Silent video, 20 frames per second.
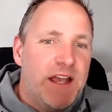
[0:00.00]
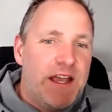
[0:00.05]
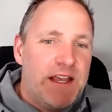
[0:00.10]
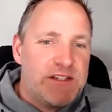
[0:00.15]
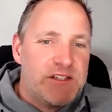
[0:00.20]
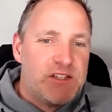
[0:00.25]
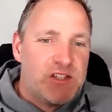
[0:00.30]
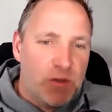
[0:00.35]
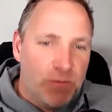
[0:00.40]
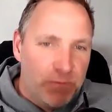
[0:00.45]

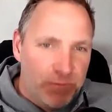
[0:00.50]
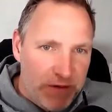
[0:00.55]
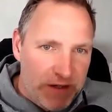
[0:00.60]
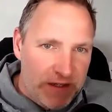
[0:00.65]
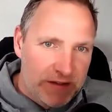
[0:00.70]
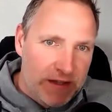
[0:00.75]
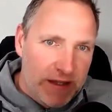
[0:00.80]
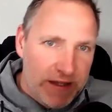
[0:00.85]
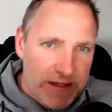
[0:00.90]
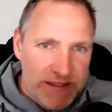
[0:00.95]
something
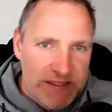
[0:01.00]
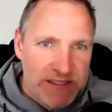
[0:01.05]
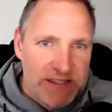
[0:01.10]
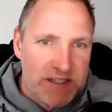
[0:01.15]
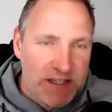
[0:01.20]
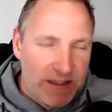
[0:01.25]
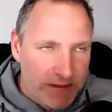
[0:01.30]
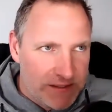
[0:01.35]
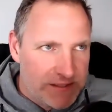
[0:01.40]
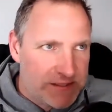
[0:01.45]
like
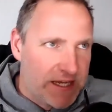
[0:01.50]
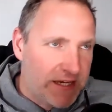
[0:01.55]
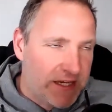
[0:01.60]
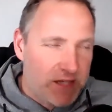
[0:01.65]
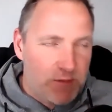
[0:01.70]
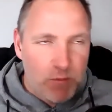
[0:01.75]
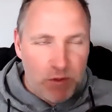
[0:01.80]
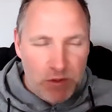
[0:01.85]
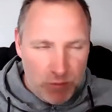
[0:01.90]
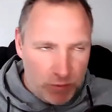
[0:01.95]
skill
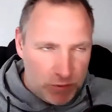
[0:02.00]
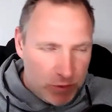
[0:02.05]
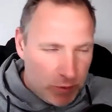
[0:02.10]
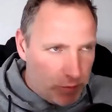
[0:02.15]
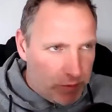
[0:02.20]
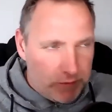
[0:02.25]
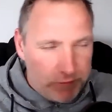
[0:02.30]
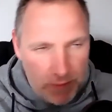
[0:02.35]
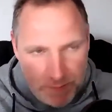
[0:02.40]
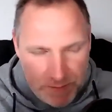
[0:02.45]
stacking, which we'll do
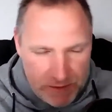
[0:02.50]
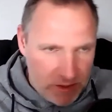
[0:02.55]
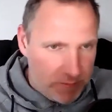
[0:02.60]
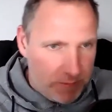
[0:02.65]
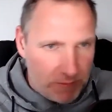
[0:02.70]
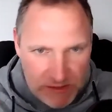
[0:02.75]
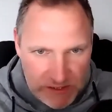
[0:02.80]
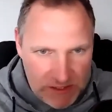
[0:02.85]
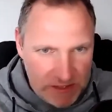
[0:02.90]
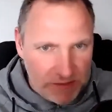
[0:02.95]
another episode
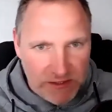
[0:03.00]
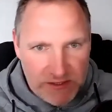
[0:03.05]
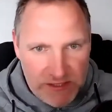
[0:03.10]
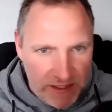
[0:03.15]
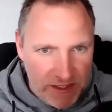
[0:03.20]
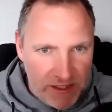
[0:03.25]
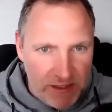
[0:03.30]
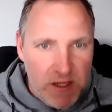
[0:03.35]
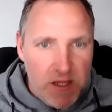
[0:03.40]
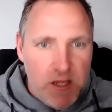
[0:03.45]
about skill
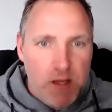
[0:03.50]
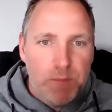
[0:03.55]
stacking.